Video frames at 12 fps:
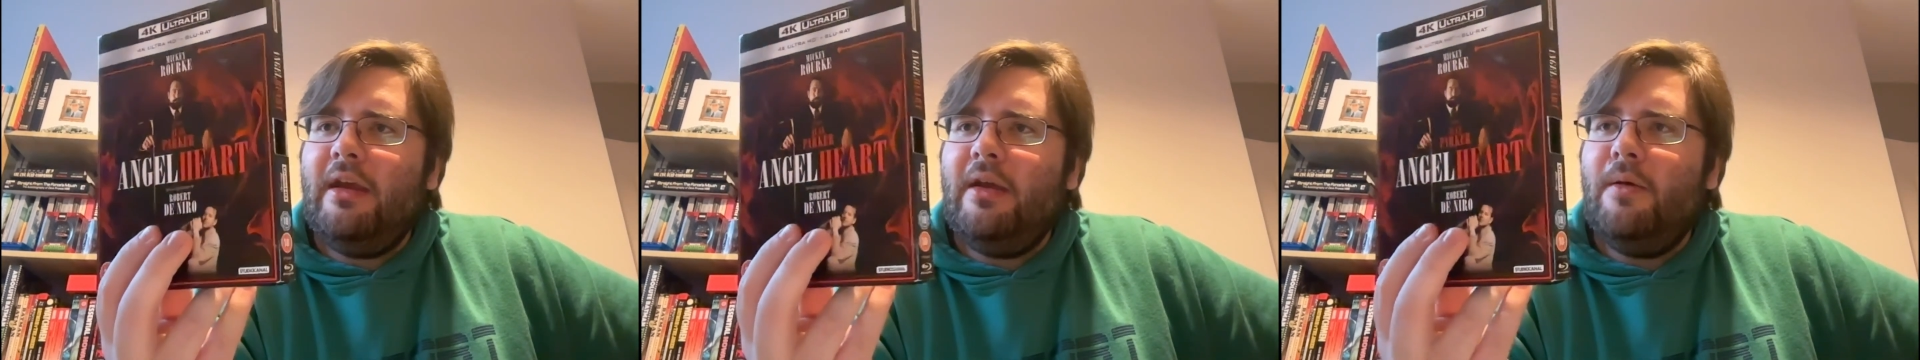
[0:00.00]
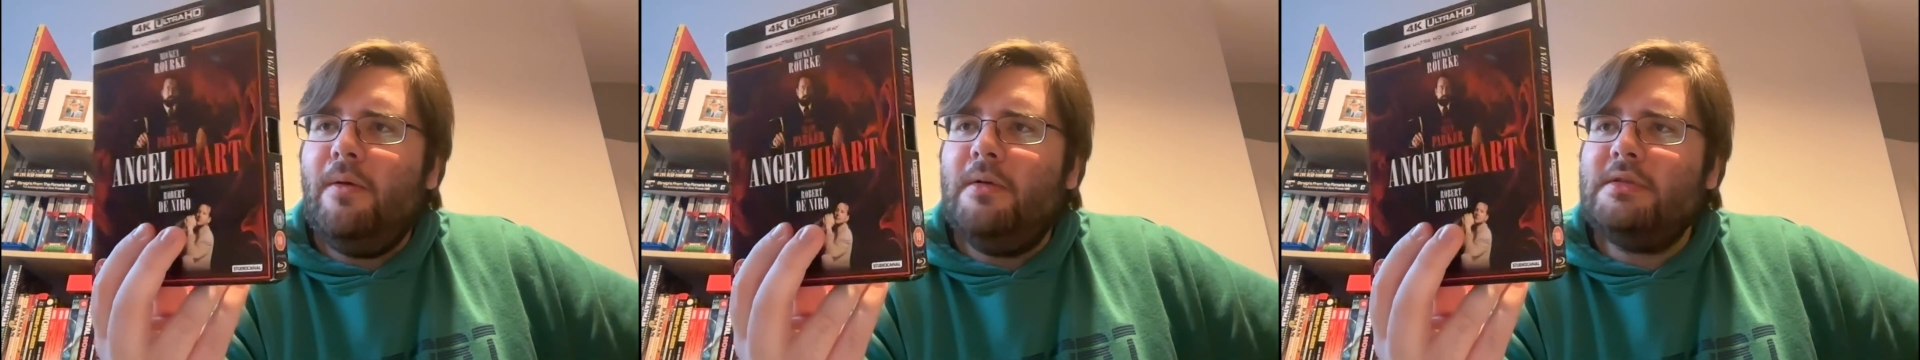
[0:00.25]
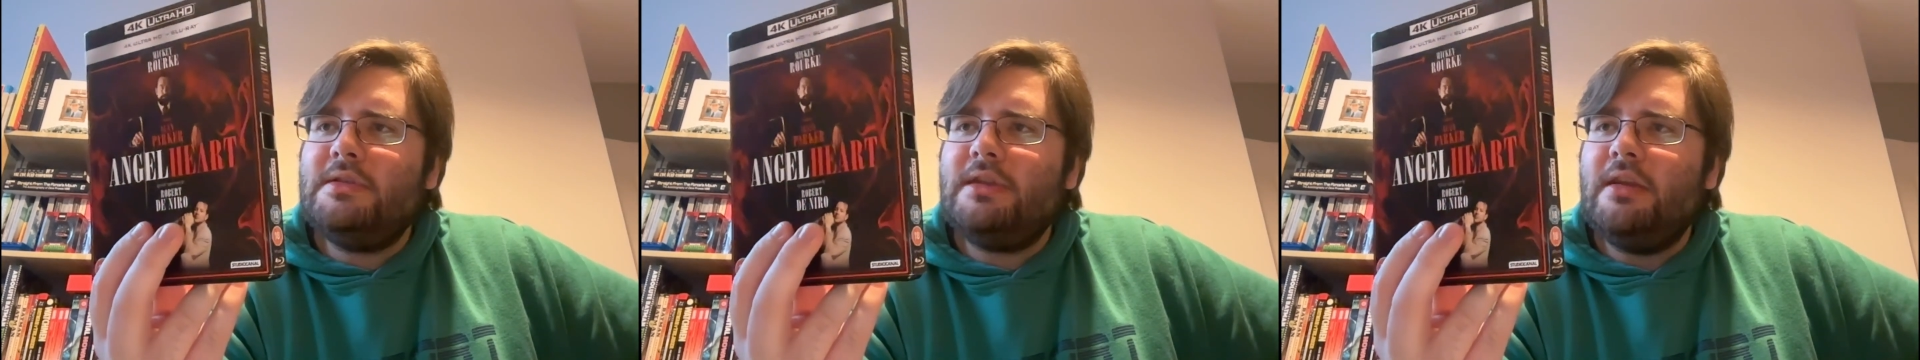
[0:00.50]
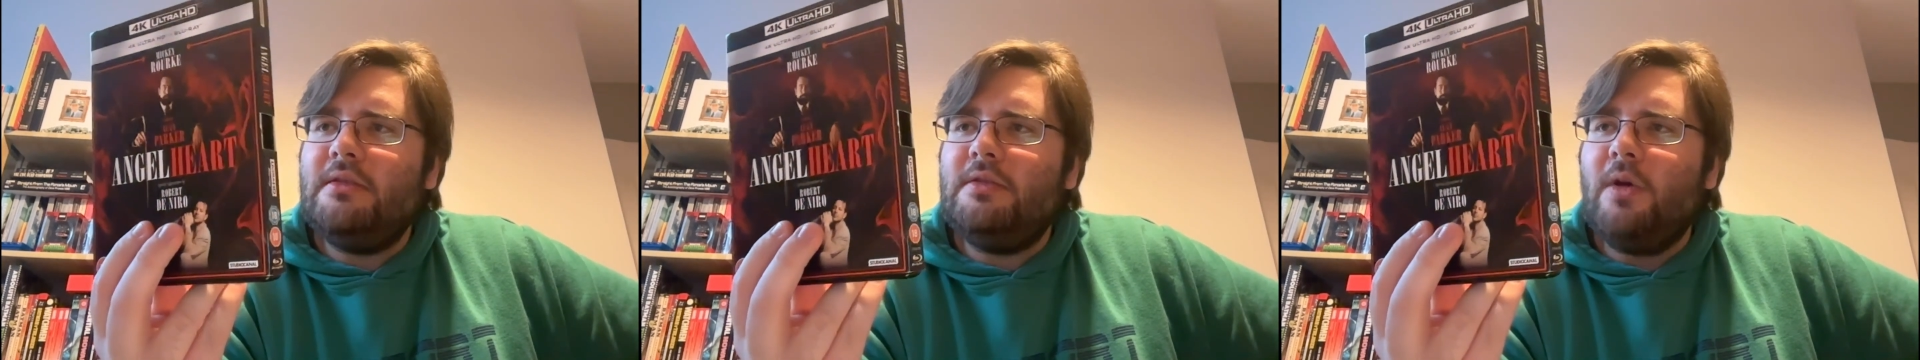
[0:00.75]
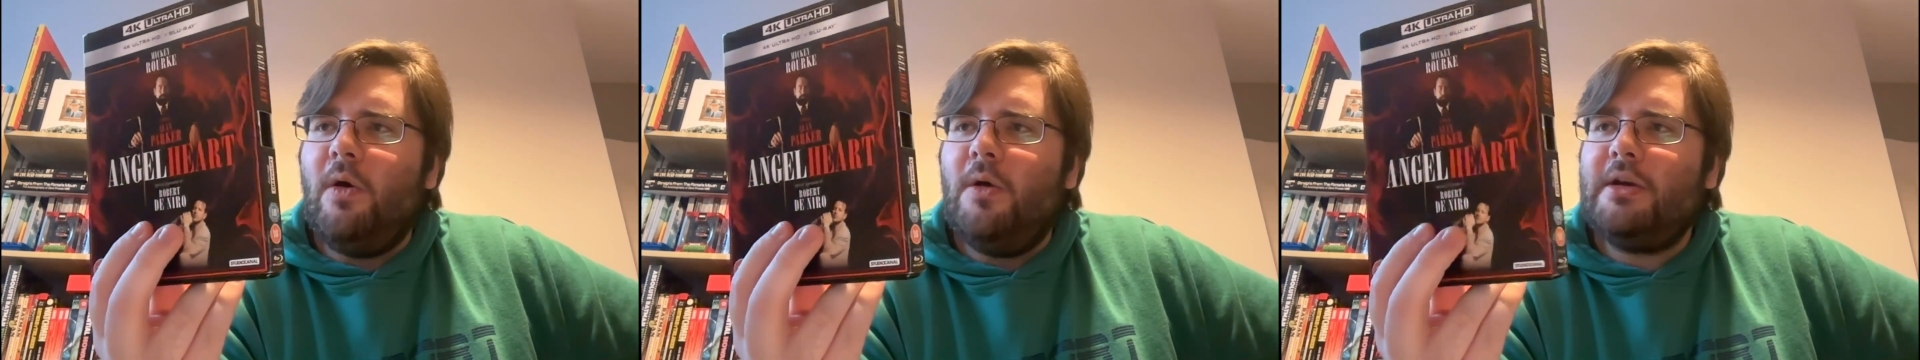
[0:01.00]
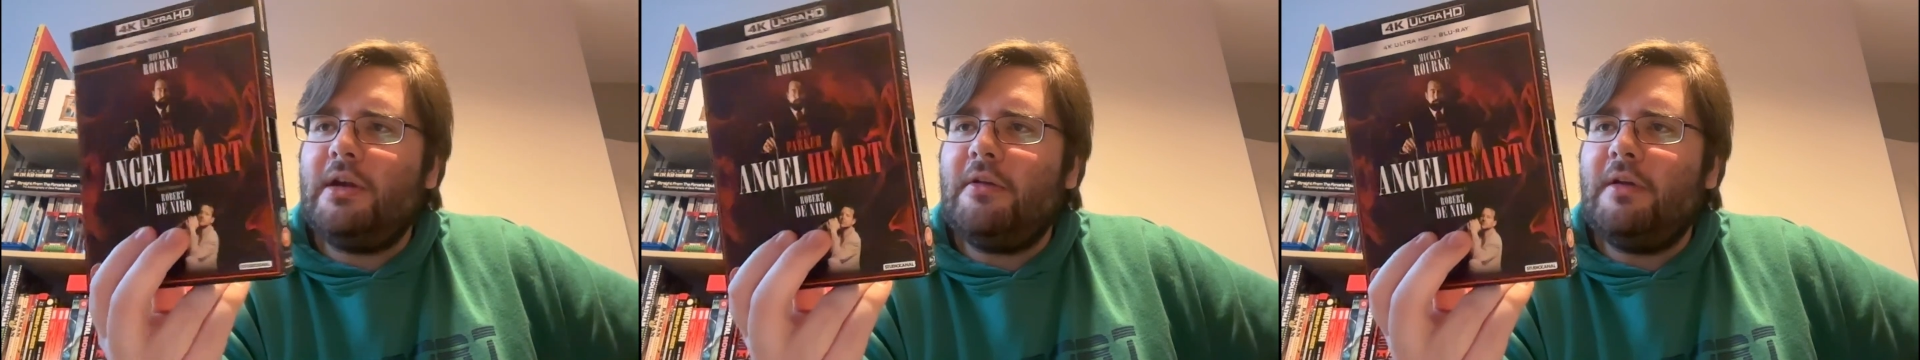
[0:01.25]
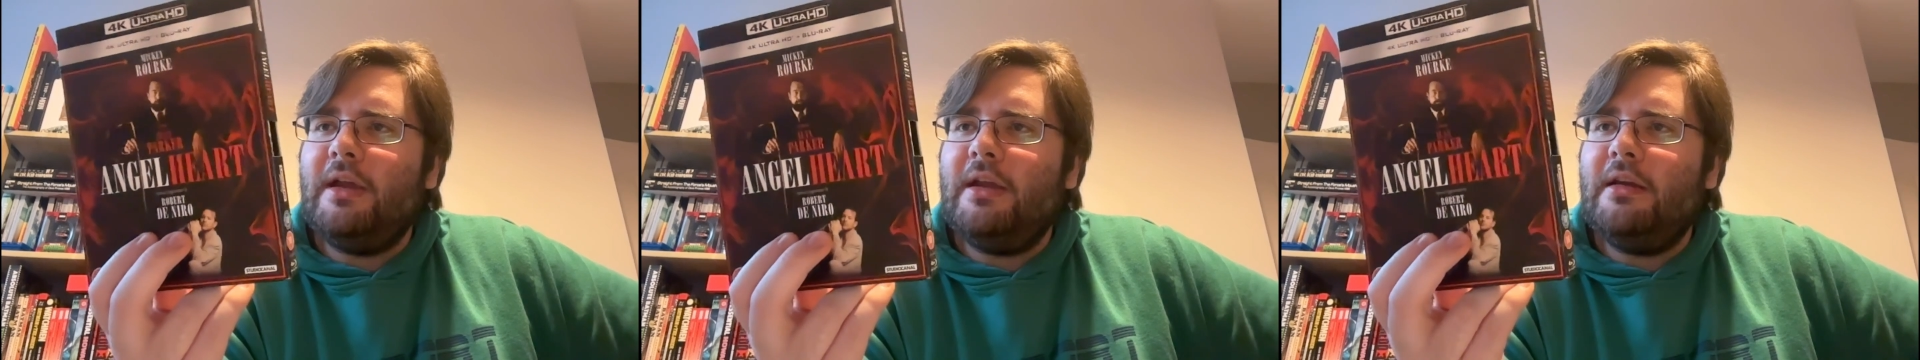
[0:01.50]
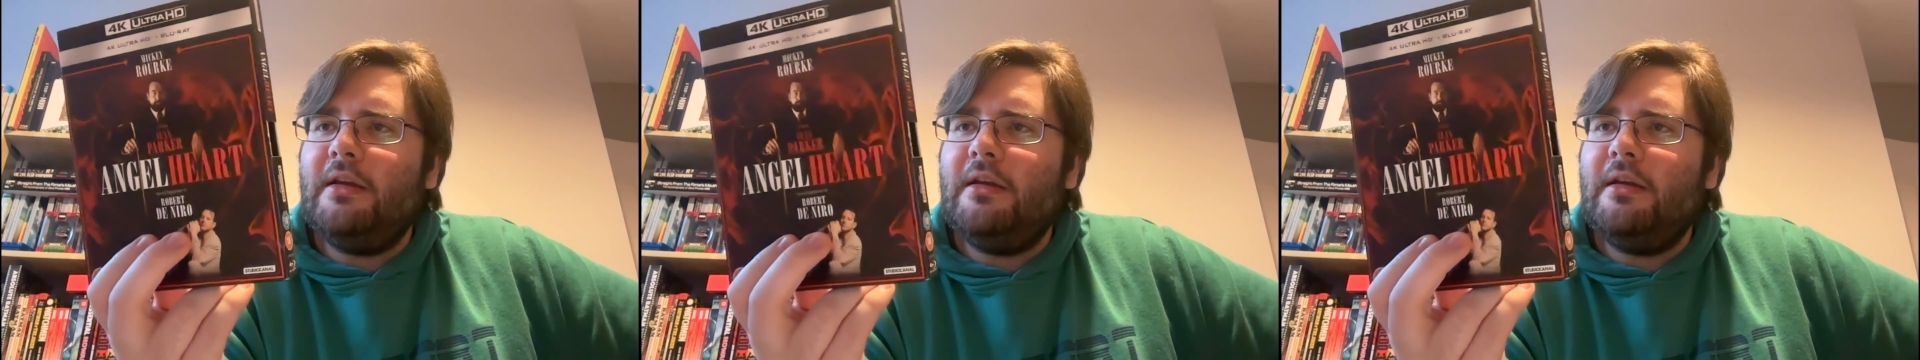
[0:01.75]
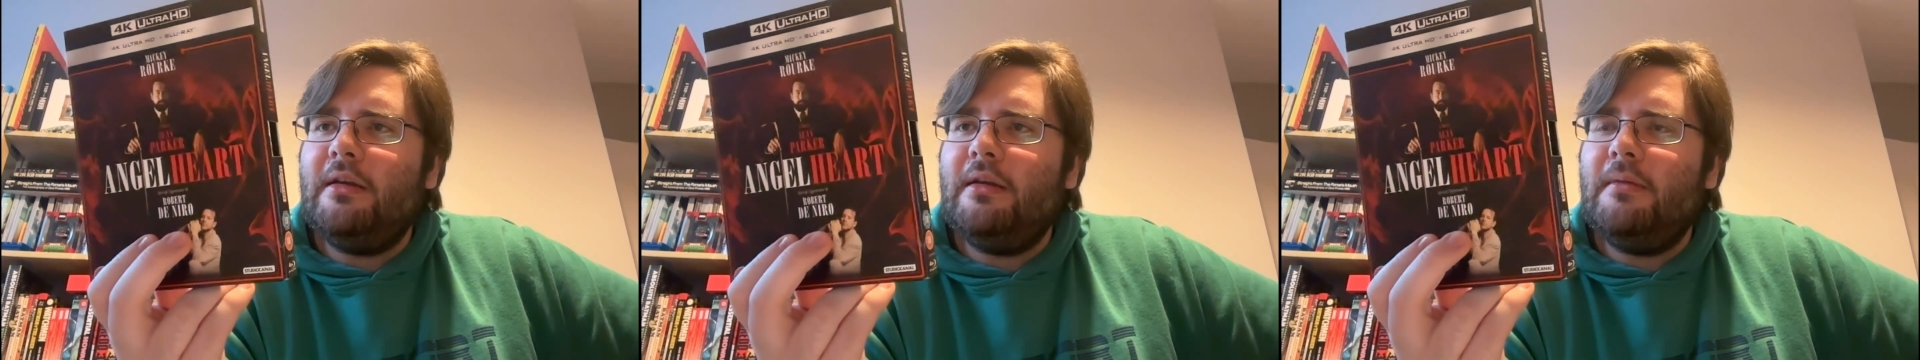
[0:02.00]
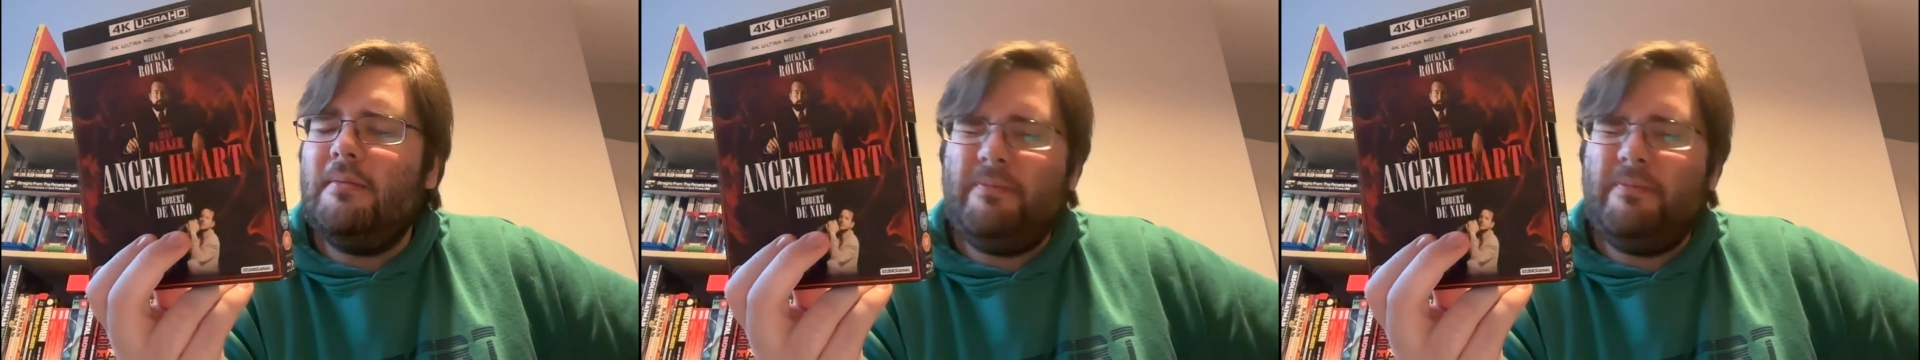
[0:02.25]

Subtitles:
who was the daughter in